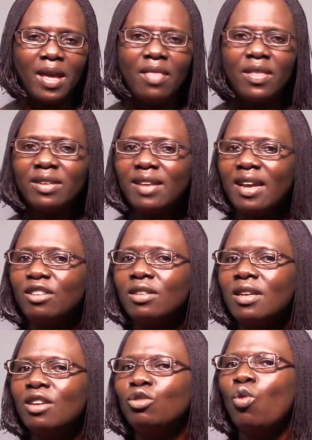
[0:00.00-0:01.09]
they tend
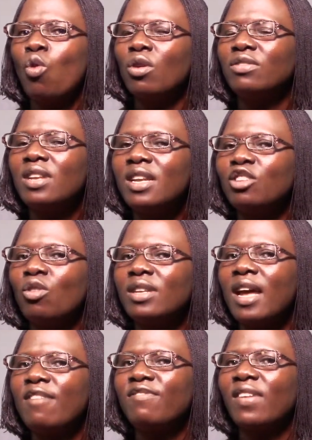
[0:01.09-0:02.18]
to conceal it under
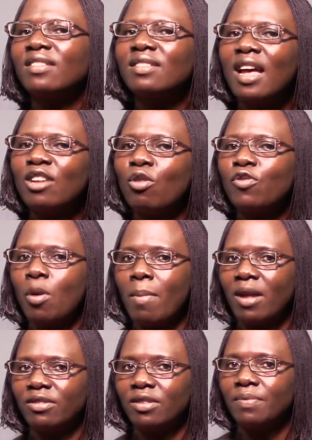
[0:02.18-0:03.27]
a facade of
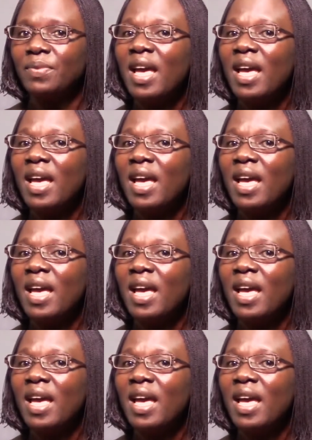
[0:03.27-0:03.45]
normalcy,